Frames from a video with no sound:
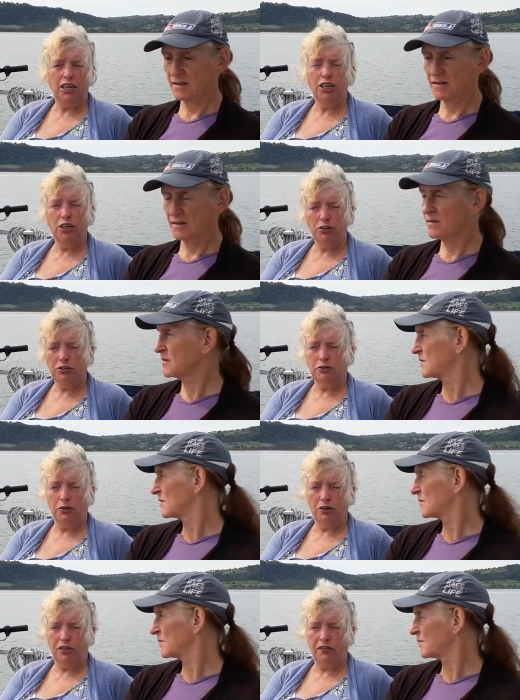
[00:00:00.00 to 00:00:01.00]
Speaker 1: a
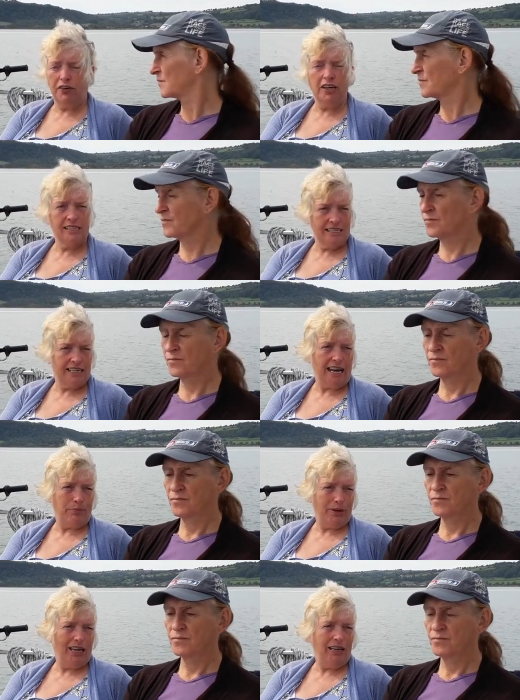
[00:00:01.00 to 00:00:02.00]
useful first
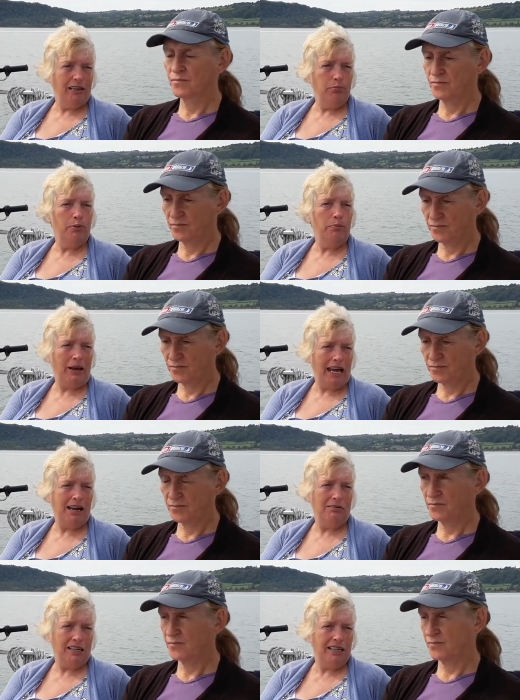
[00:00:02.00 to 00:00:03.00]
step in
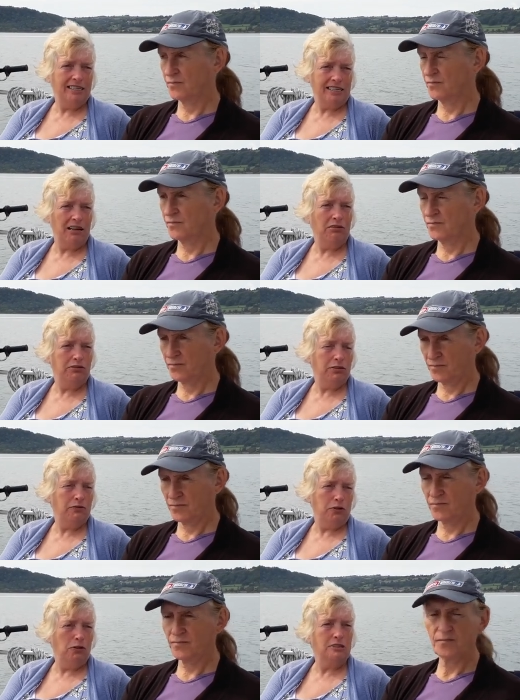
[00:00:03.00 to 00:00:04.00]
preparing yourself
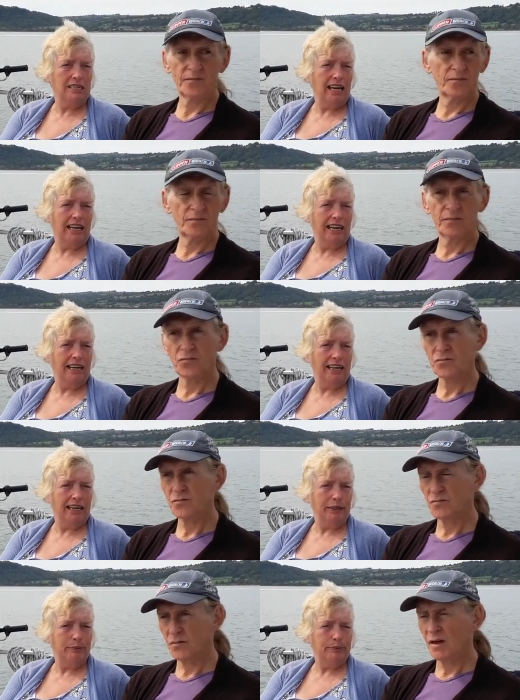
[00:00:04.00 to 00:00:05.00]
for mm-hmm. sailing at
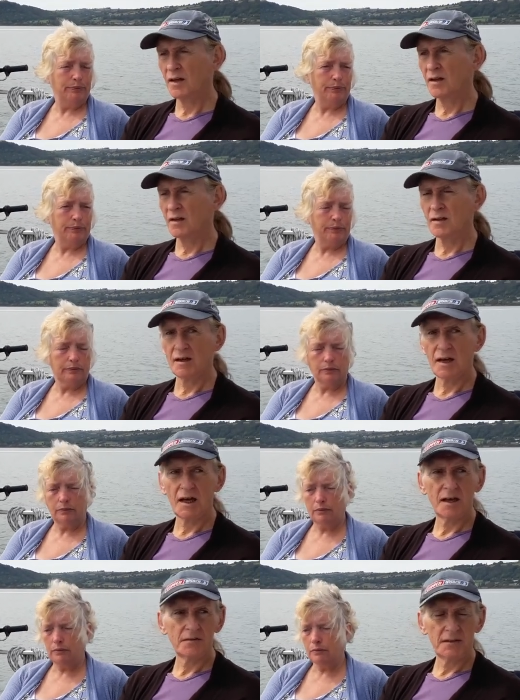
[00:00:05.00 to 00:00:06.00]
night.
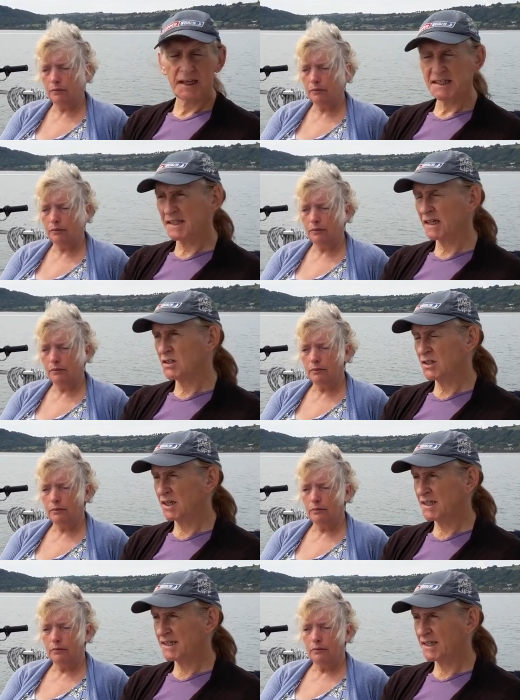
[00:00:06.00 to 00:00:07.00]
Speaker 2: Uh, the next thing you should
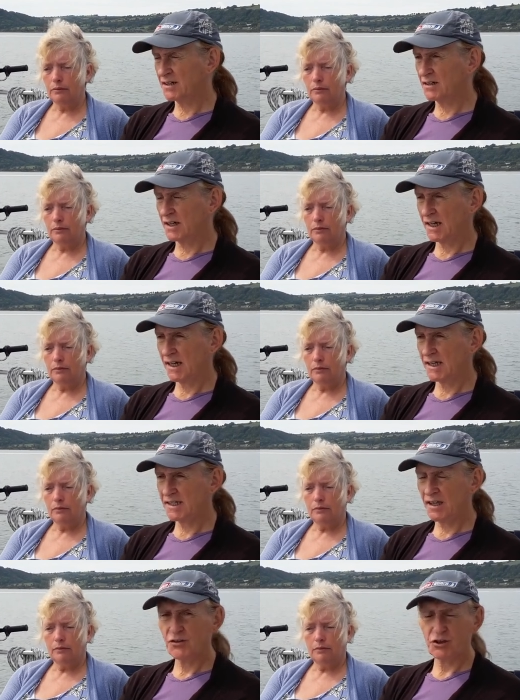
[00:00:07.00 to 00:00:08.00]
consider
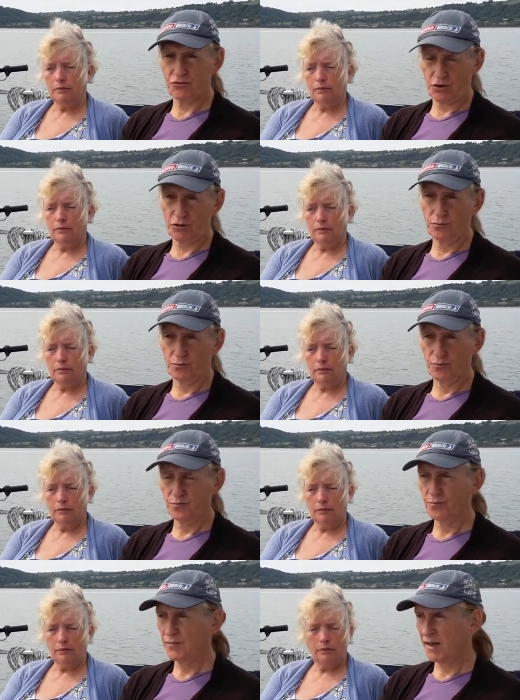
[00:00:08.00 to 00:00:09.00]
is the crew.
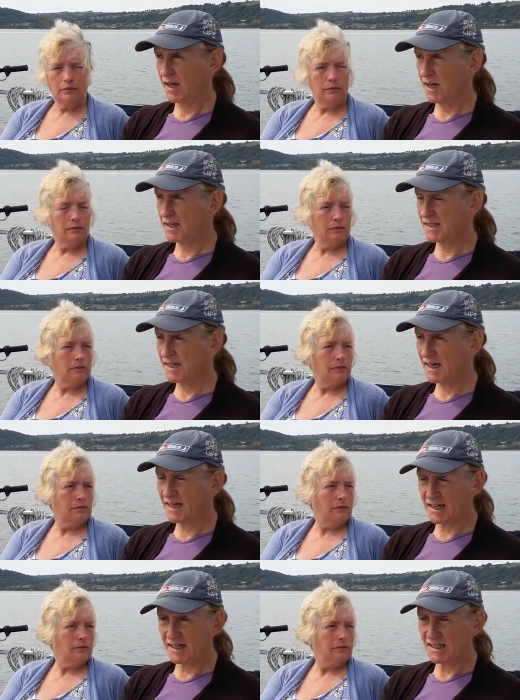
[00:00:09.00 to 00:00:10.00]
Uh, sailing
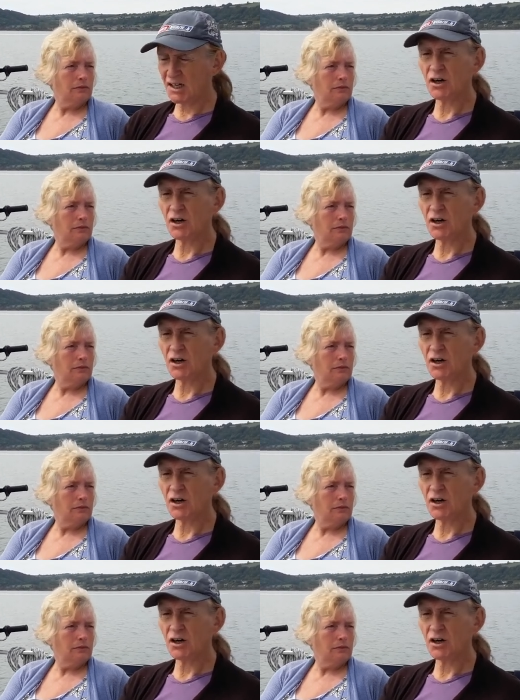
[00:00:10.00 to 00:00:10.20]
at night is